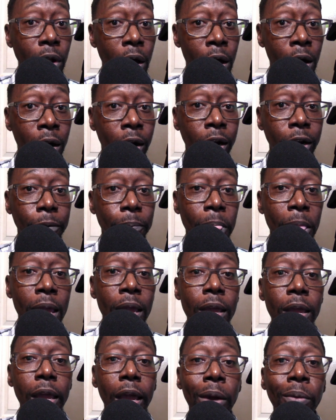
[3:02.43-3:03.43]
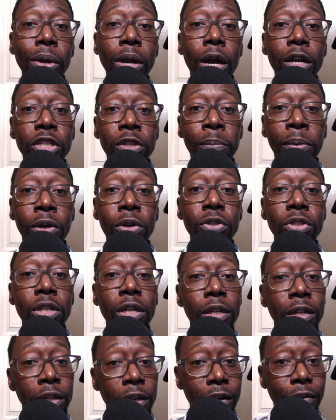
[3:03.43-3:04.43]
heart, and we are supposed to
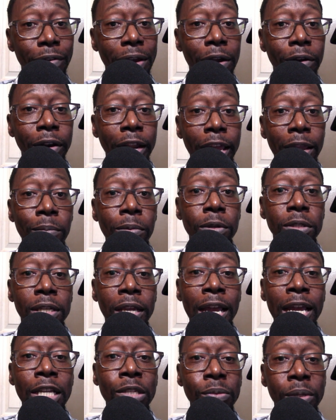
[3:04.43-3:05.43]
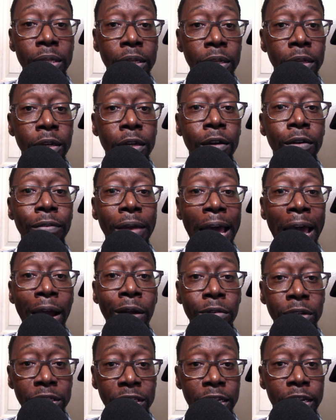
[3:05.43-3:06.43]
love our neighbors as we love
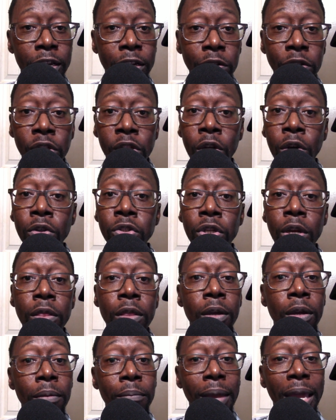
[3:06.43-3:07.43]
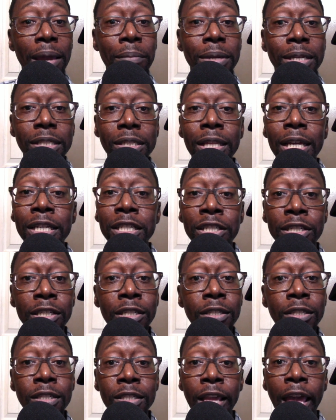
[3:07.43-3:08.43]
ourselves. Those are the commandments that
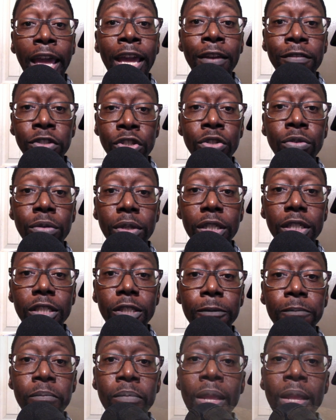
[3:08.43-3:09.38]
Jesus gave to us.